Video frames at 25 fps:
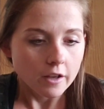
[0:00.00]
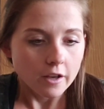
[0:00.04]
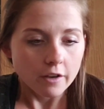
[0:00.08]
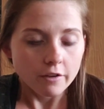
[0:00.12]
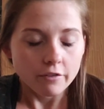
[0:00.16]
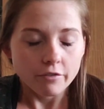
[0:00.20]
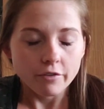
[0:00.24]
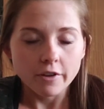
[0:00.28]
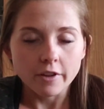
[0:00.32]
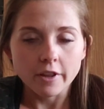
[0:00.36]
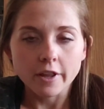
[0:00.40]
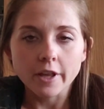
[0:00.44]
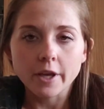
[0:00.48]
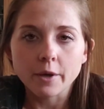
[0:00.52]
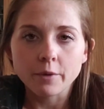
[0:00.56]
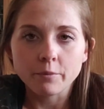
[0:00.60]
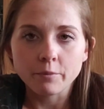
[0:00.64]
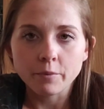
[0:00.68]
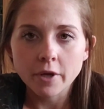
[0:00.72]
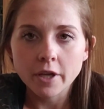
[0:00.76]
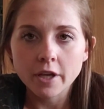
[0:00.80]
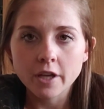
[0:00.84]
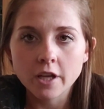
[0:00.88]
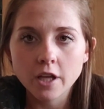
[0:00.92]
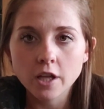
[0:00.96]
I feel like
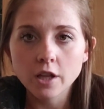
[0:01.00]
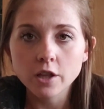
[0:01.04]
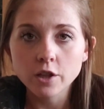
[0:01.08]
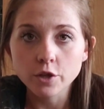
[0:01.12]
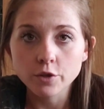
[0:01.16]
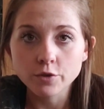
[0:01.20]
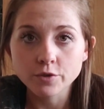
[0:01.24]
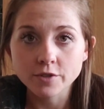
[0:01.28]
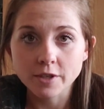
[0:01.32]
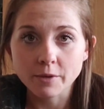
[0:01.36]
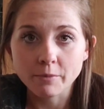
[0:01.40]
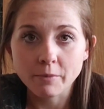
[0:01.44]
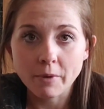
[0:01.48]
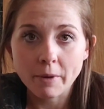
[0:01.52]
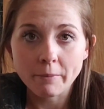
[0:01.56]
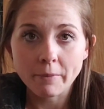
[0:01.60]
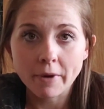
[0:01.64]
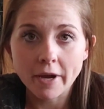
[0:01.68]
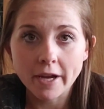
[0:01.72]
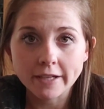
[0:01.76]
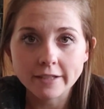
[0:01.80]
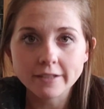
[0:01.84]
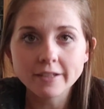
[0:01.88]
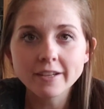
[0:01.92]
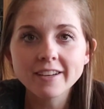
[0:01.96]
I'm losing my
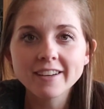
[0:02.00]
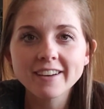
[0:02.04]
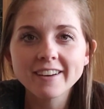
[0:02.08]
mind.